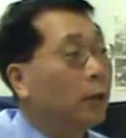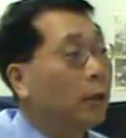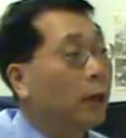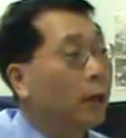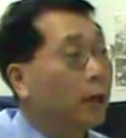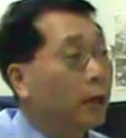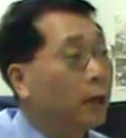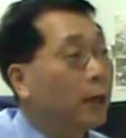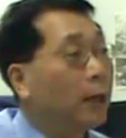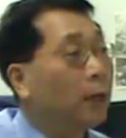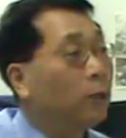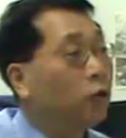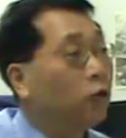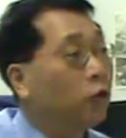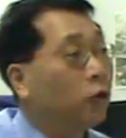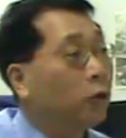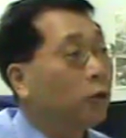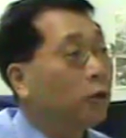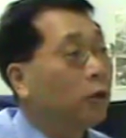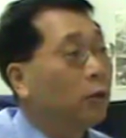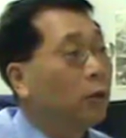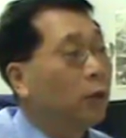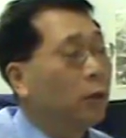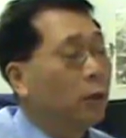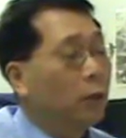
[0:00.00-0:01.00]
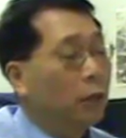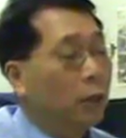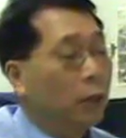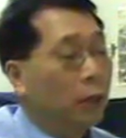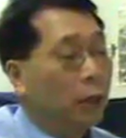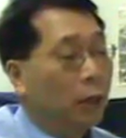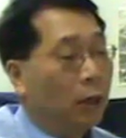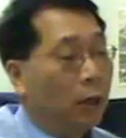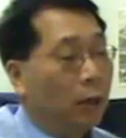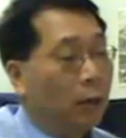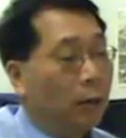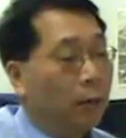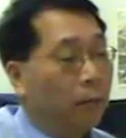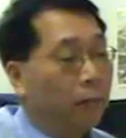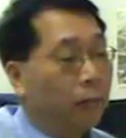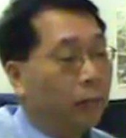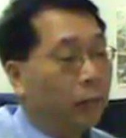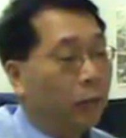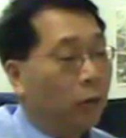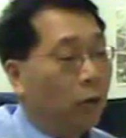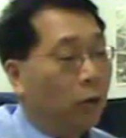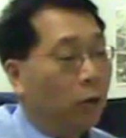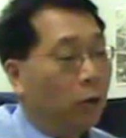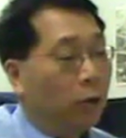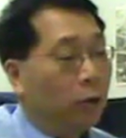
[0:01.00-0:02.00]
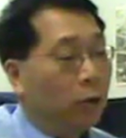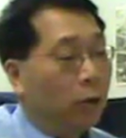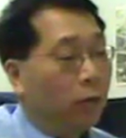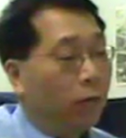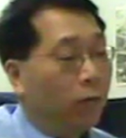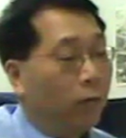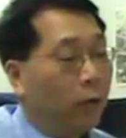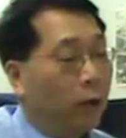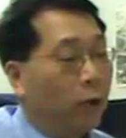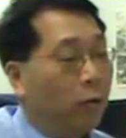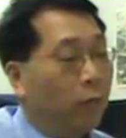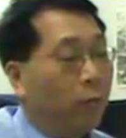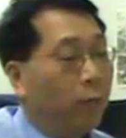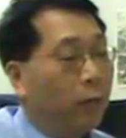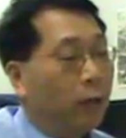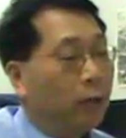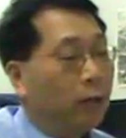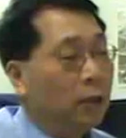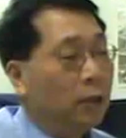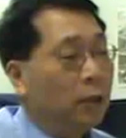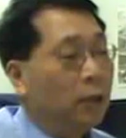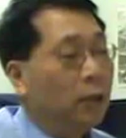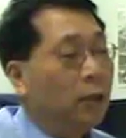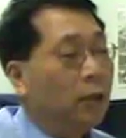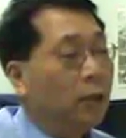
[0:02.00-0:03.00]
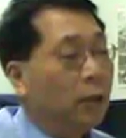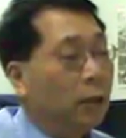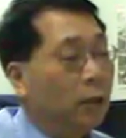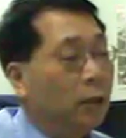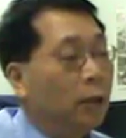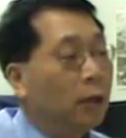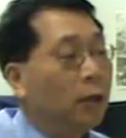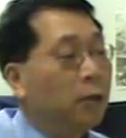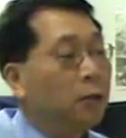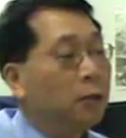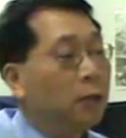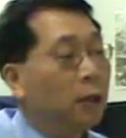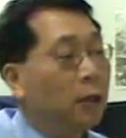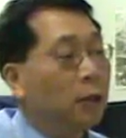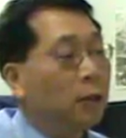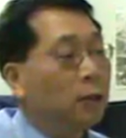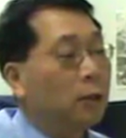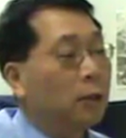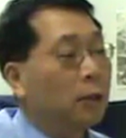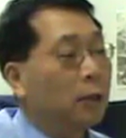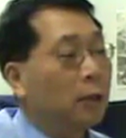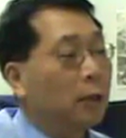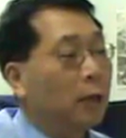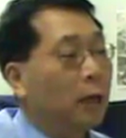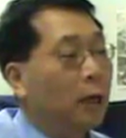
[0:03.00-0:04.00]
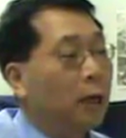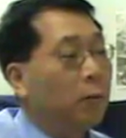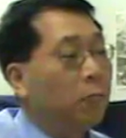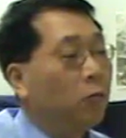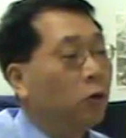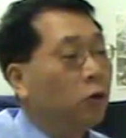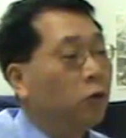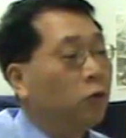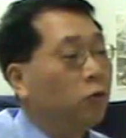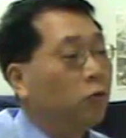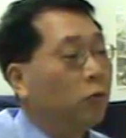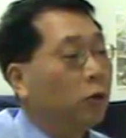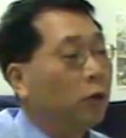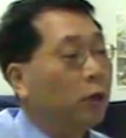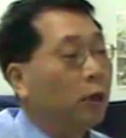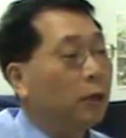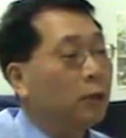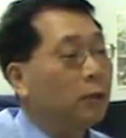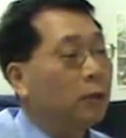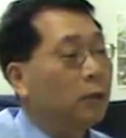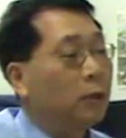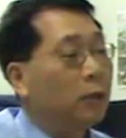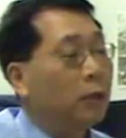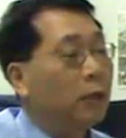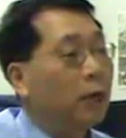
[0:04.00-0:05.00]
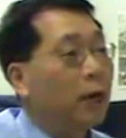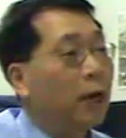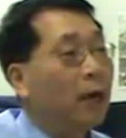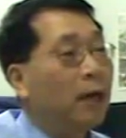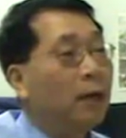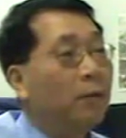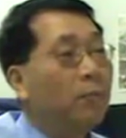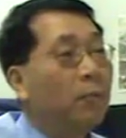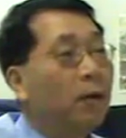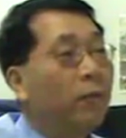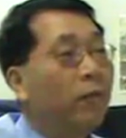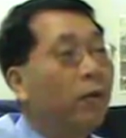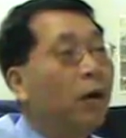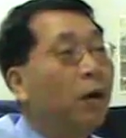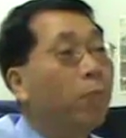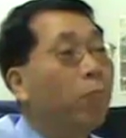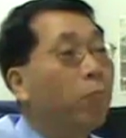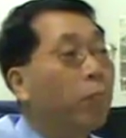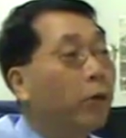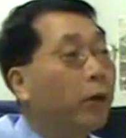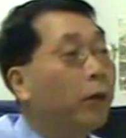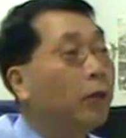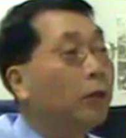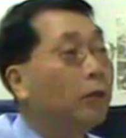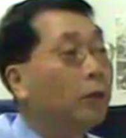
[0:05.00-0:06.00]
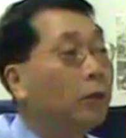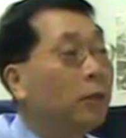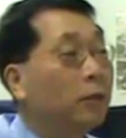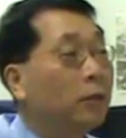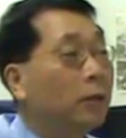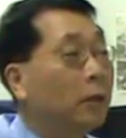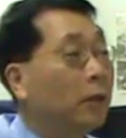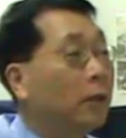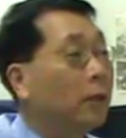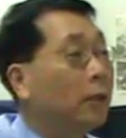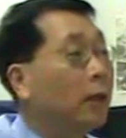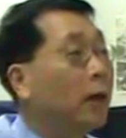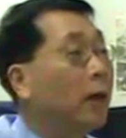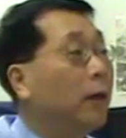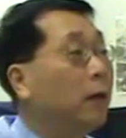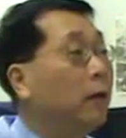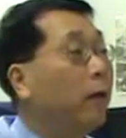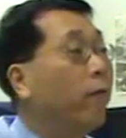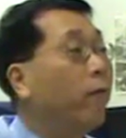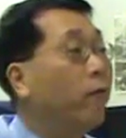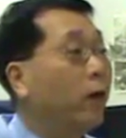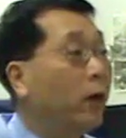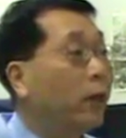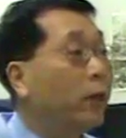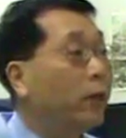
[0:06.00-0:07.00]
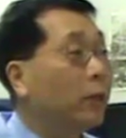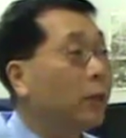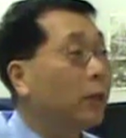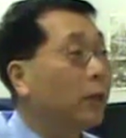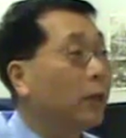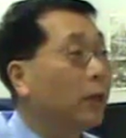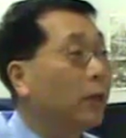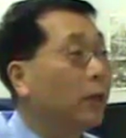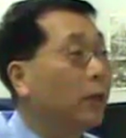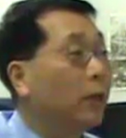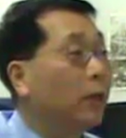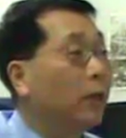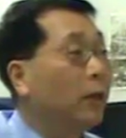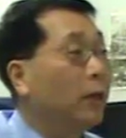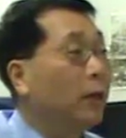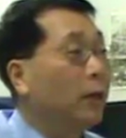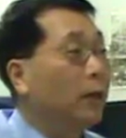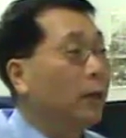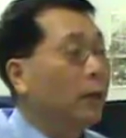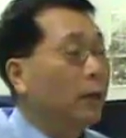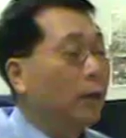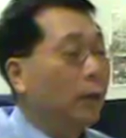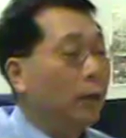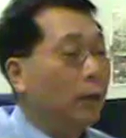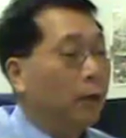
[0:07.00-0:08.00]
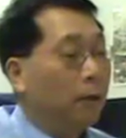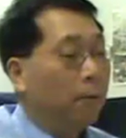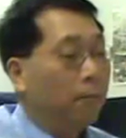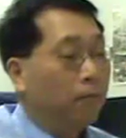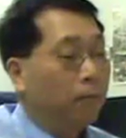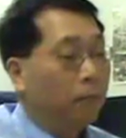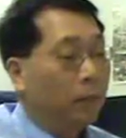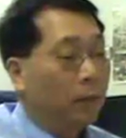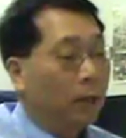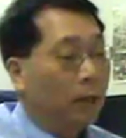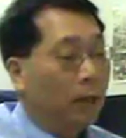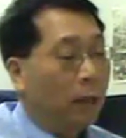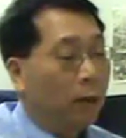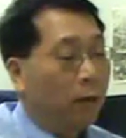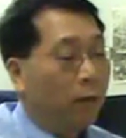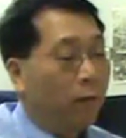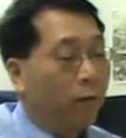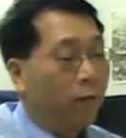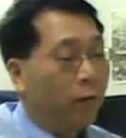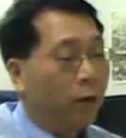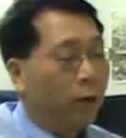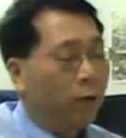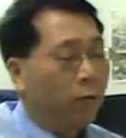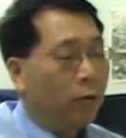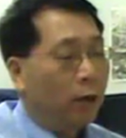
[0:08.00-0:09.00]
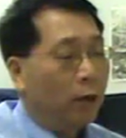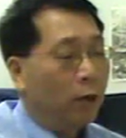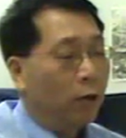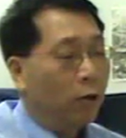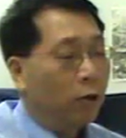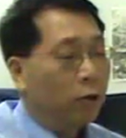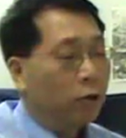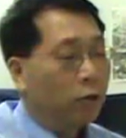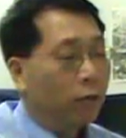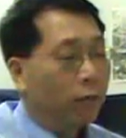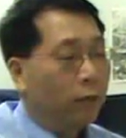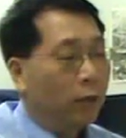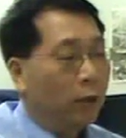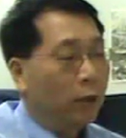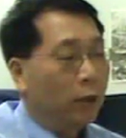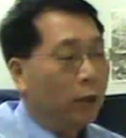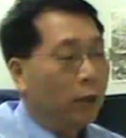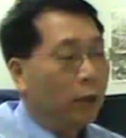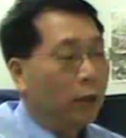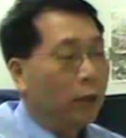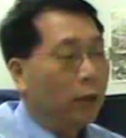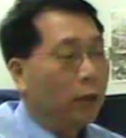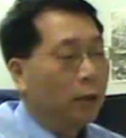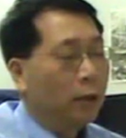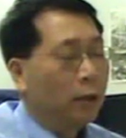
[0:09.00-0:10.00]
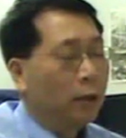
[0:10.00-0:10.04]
other countries. But in another sense, I'm not sure that the IMF complaint is entirely valid. Well, a lot of the